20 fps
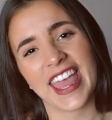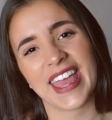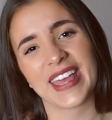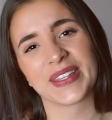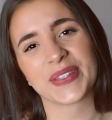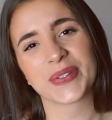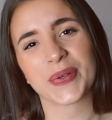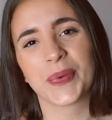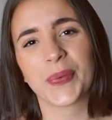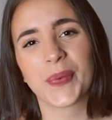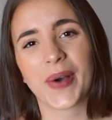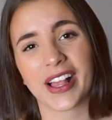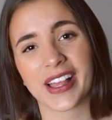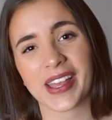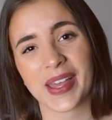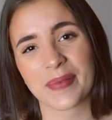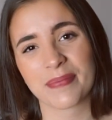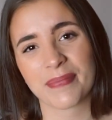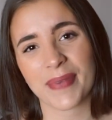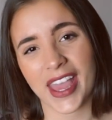and
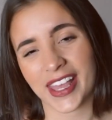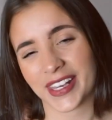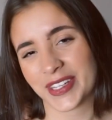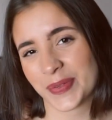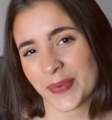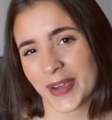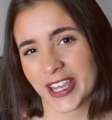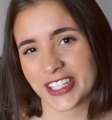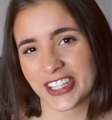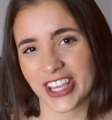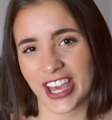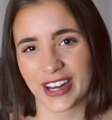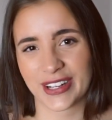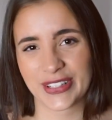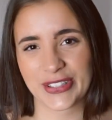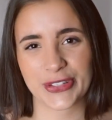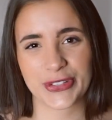welcome back to my channel.